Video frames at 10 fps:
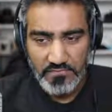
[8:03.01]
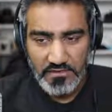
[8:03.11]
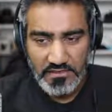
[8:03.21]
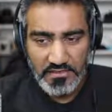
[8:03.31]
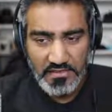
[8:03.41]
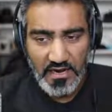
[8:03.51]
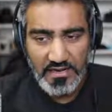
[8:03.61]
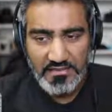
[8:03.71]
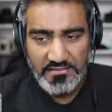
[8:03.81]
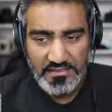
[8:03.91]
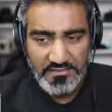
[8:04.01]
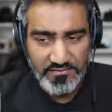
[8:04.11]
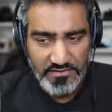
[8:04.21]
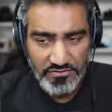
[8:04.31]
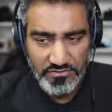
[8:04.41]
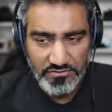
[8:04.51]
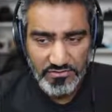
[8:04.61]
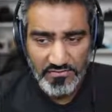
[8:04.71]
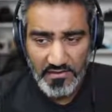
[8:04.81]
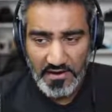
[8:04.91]
He guides individuals to
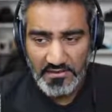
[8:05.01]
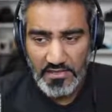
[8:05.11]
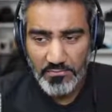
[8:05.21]
find their